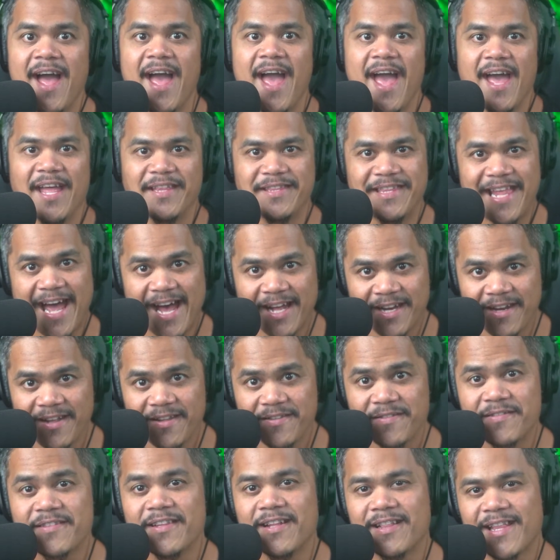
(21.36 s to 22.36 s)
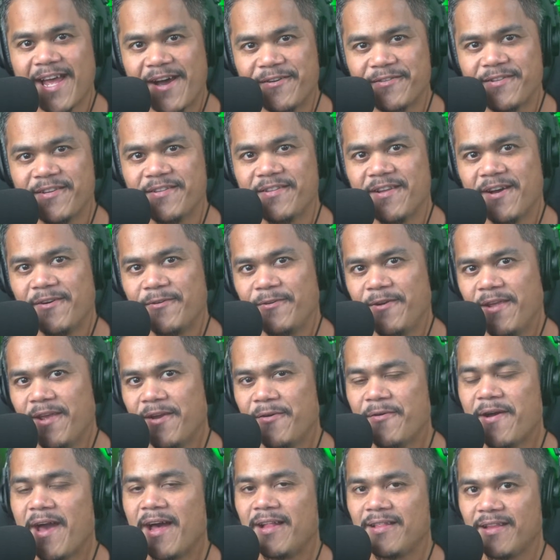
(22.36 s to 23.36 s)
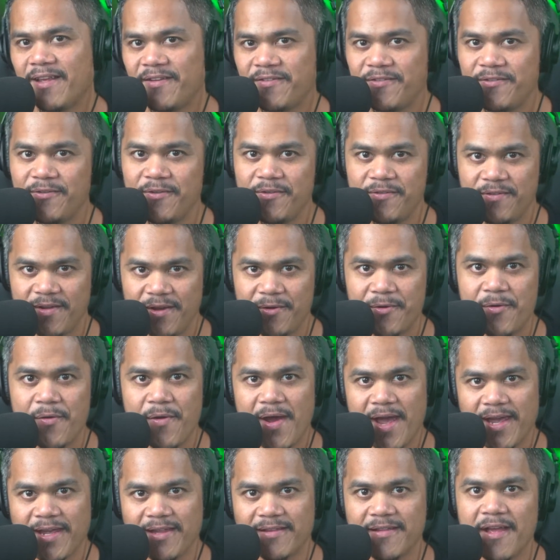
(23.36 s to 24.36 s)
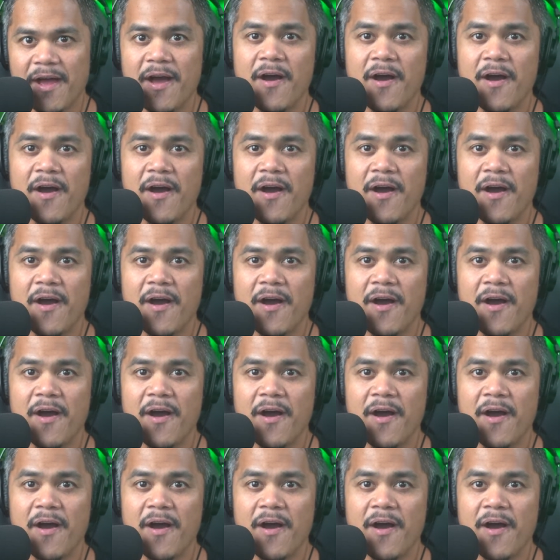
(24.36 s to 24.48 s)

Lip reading: That is the Lauten Audio LS-208.